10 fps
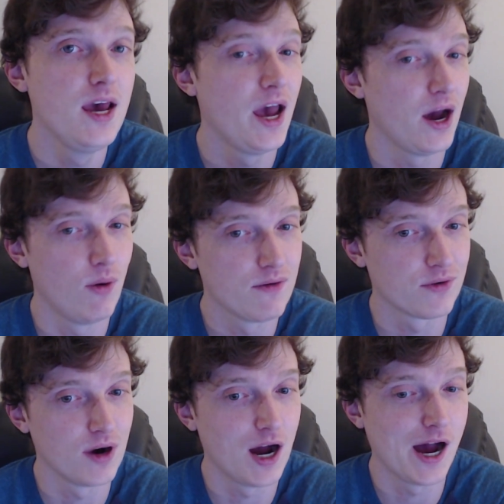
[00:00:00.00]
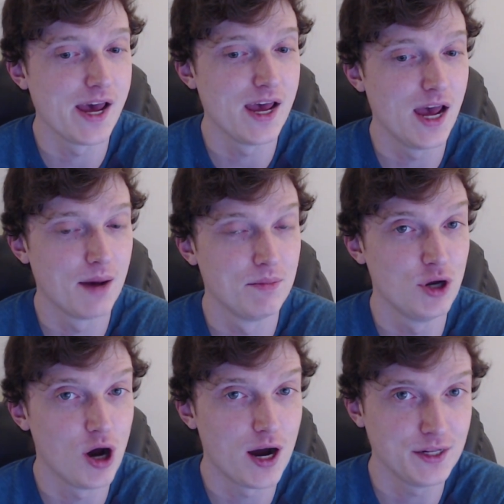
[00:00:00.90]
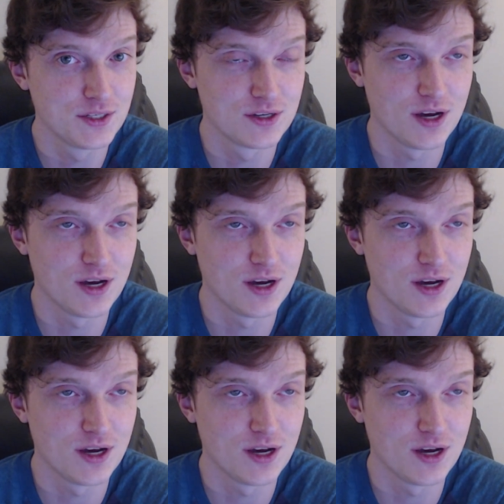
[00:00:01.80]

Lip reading: However, I am not